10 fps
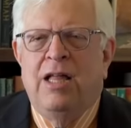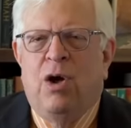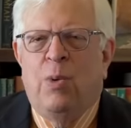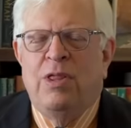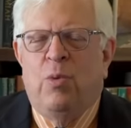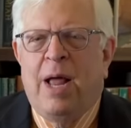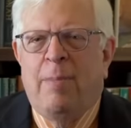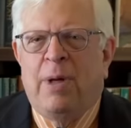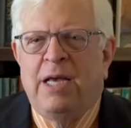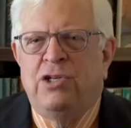when the
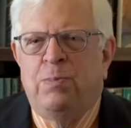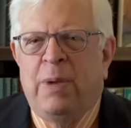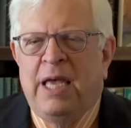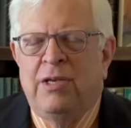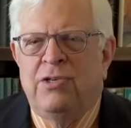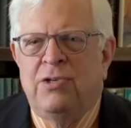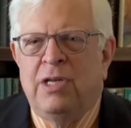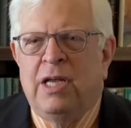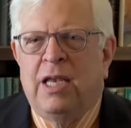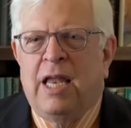rabbi speaks,
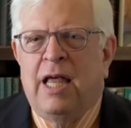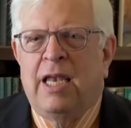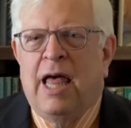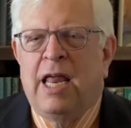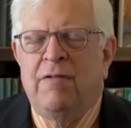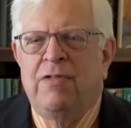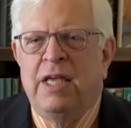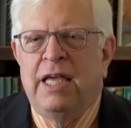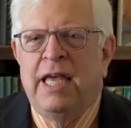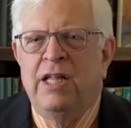a, a lot of
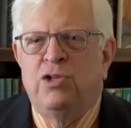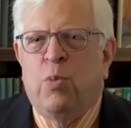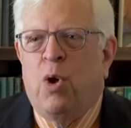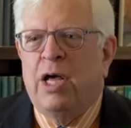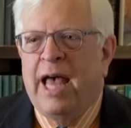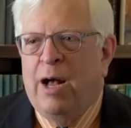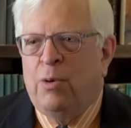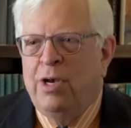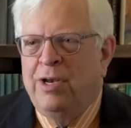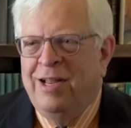the kids walk out